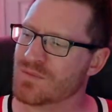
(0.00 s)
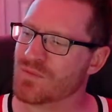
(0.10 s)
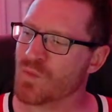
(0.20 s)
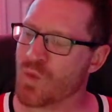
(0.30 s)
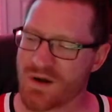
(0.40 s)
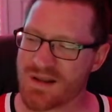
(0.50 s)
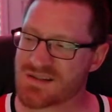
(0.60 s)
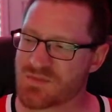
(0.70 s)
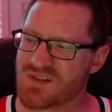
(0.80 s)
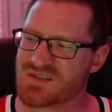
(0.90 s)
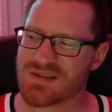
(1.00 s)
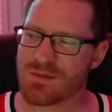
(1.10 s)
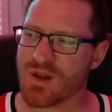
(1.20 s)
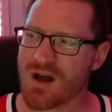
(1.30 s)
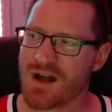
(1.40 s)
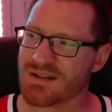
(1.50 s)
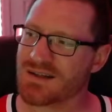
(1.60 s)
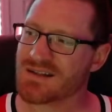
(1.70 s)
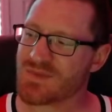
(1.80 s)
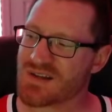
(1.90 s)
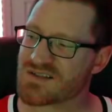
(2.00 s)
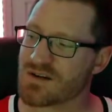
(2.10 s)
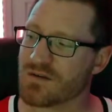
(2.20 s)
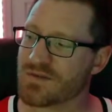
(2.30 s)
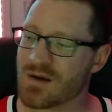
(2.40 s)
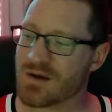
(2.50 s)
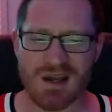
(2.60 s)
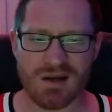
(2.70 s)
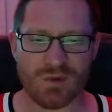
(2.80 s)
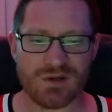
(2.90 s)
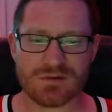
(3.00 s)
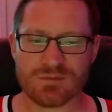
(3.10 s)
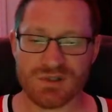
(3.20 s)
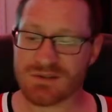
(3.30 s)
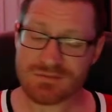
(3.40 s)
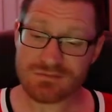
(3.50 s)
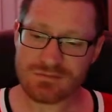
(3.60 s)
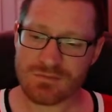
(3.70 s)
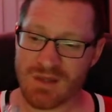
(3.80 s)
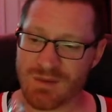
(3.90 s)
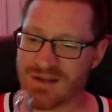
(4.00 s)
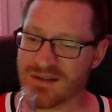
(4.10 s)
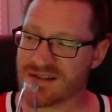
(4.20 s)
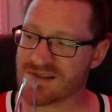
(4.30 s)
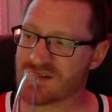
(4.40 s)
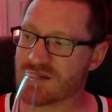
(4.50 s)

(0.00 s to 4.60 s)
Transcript: one as me since I'm logged in as myself. That would be kind of weird, but maybe it does.